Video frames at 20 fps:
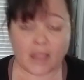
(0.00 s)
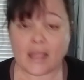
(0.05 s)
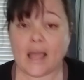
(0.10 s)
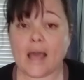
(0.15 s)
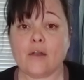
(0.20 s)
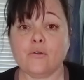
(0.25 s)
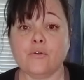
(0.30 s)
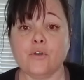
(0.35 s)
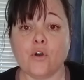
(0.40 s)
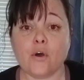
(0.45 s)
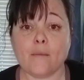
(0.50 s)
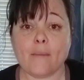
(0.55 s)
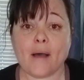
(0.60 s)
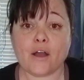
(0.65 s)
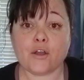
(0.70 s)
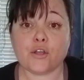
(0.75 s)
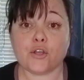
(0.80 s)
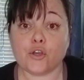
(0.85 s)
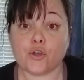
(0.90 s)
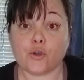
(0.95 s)
I don't know
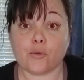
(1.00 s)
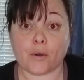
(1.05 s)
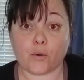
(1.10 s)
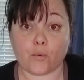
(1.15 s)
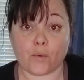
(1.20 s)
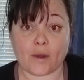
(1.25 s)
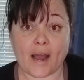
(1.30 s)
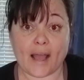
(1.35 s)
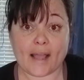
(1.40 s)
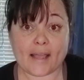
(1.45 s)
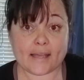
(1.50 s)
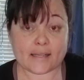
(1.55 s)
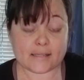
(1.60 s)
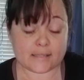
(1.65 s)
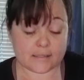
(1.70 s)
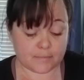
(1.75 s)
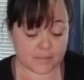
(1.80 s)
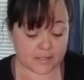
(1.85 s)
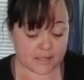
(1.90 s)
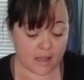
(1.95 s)
about you, but when I get
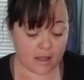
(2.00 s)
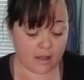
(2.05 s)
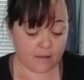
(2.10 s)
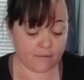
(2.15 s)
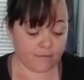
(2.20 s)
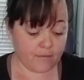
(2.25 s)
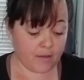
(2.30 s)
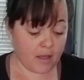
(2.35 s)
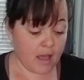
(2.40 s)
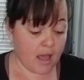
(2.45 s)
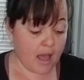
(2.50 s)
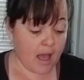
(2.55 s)
some stuff,